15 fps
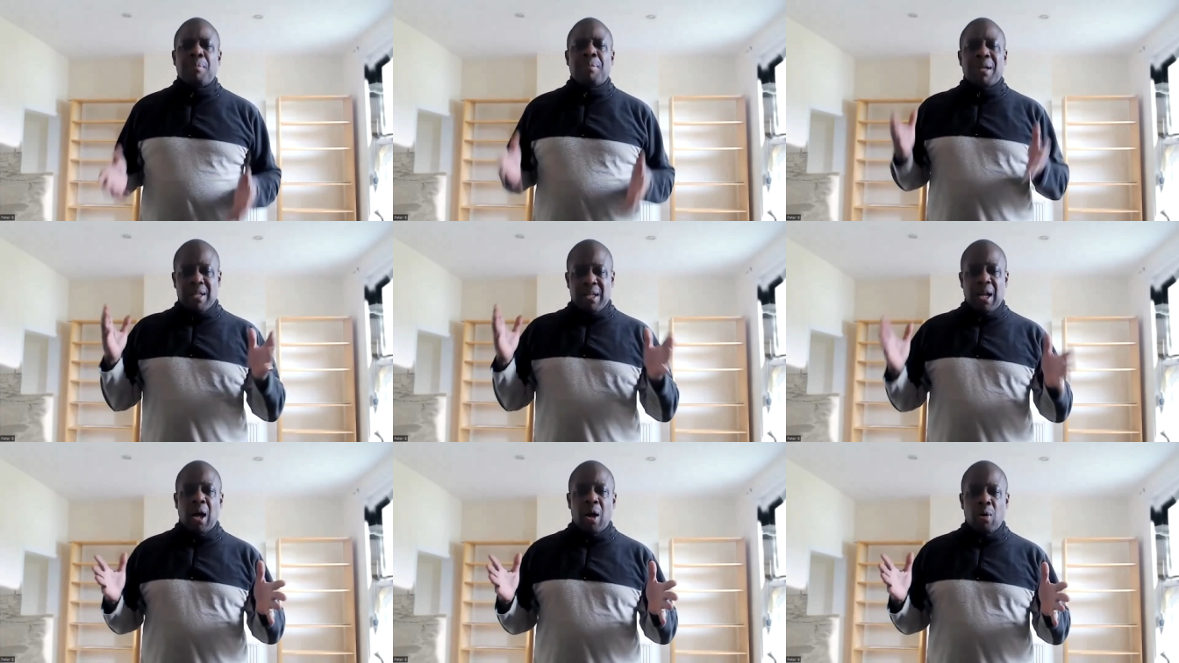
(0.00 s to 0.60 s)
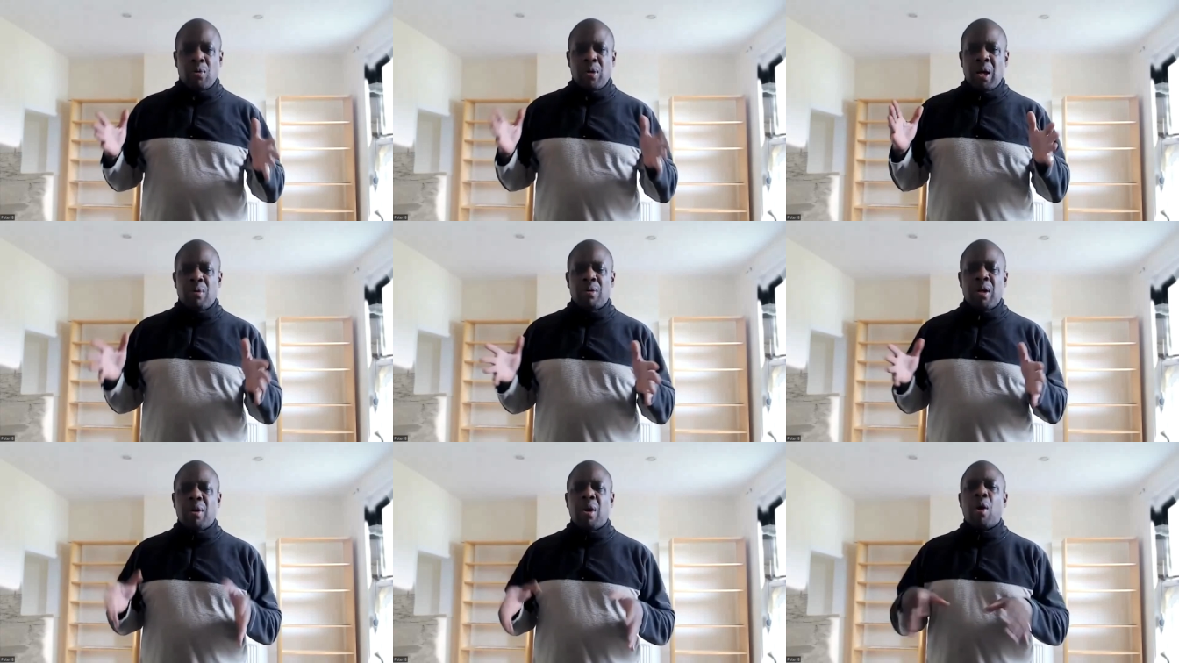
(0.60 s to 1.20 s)
But no,
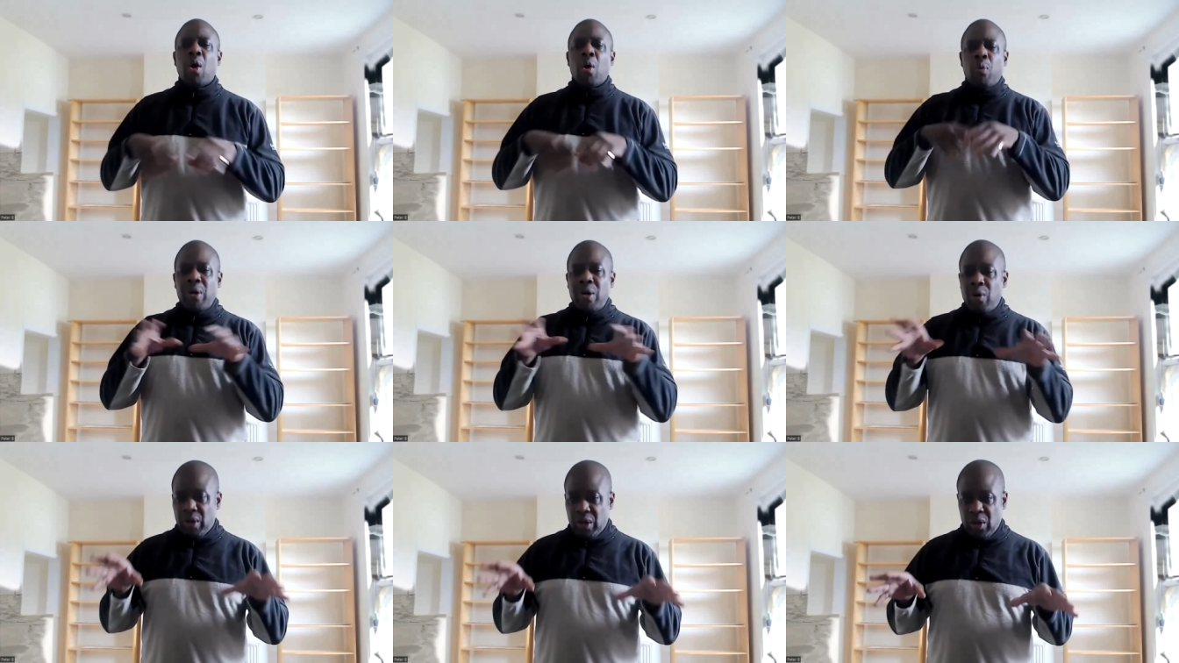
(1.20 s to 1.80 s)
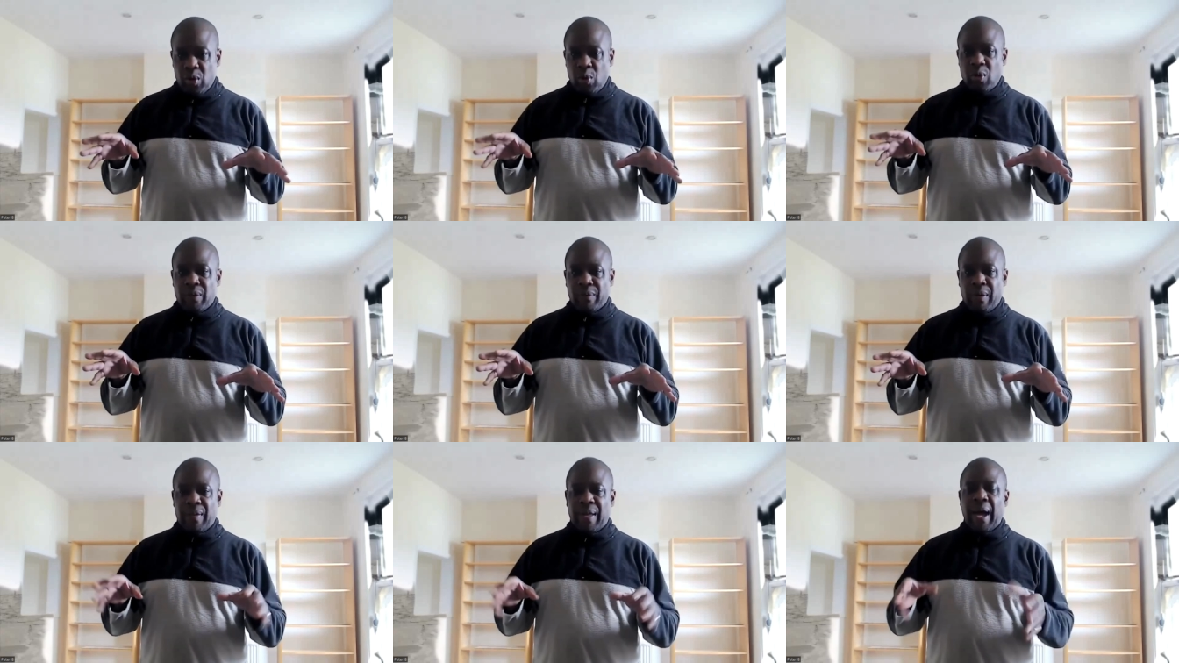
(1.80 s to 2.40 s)
no, no, no. We're not going to do
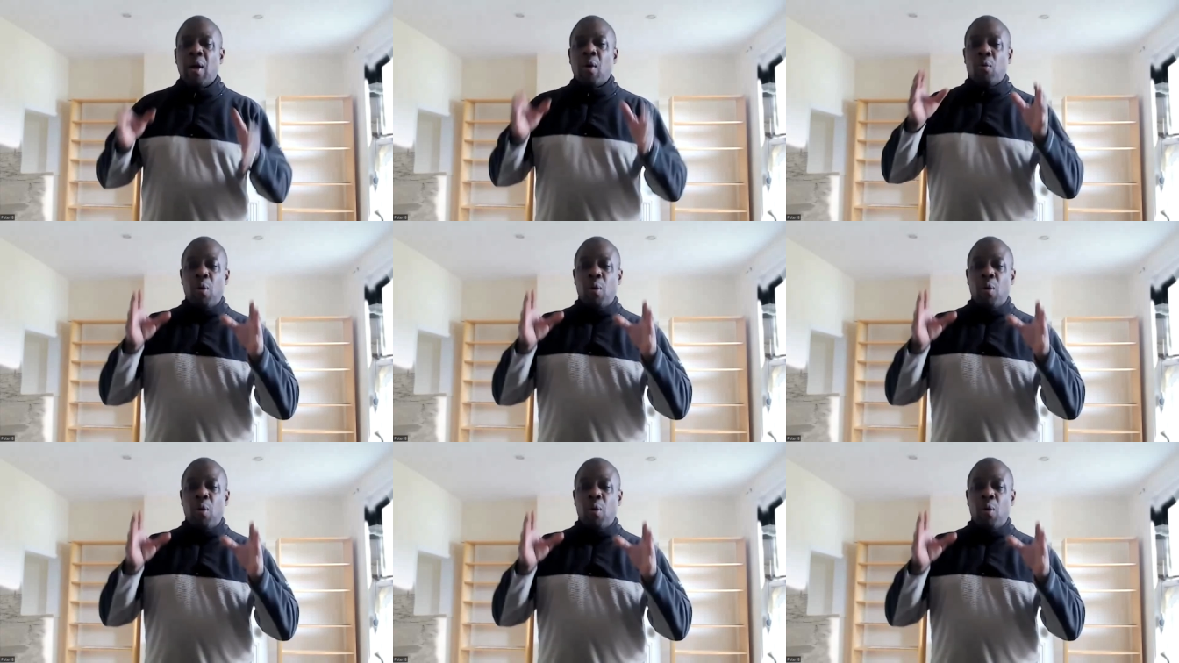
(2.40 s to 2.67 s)
something like that.